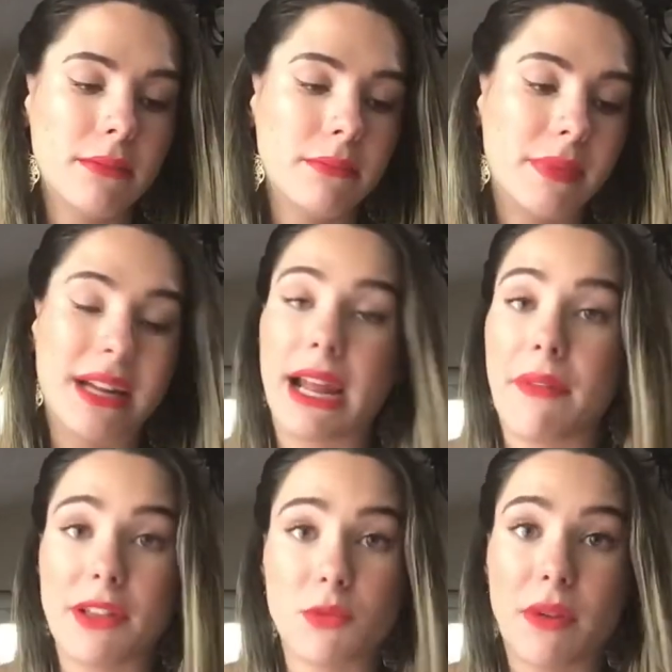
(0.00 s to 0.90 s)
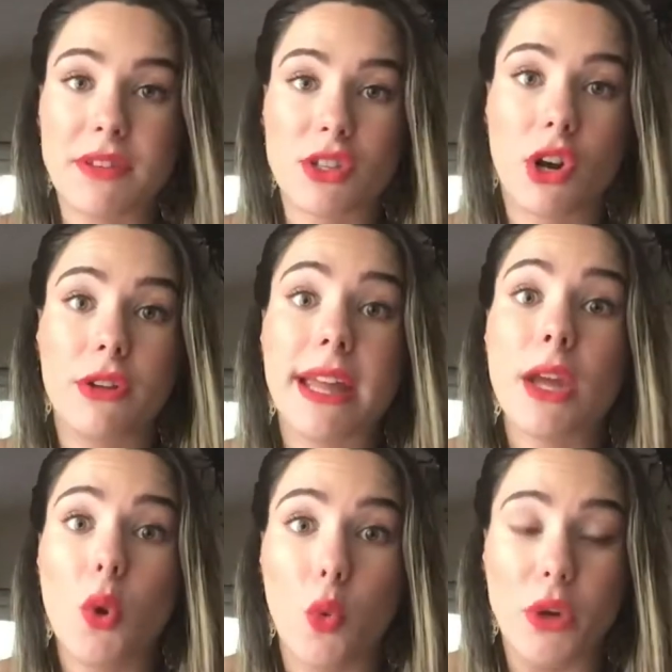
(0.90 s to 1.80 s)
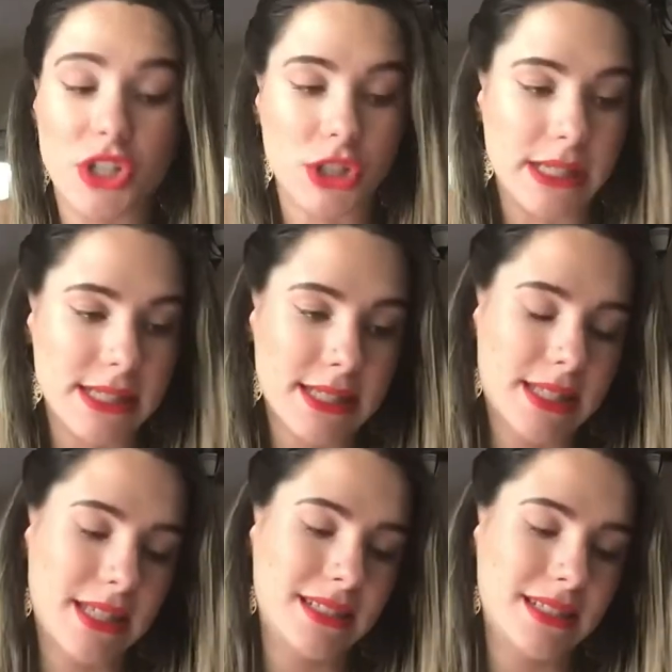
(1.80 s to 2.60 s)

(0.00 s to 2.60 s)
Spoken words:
But again, that's why this is called a wish list.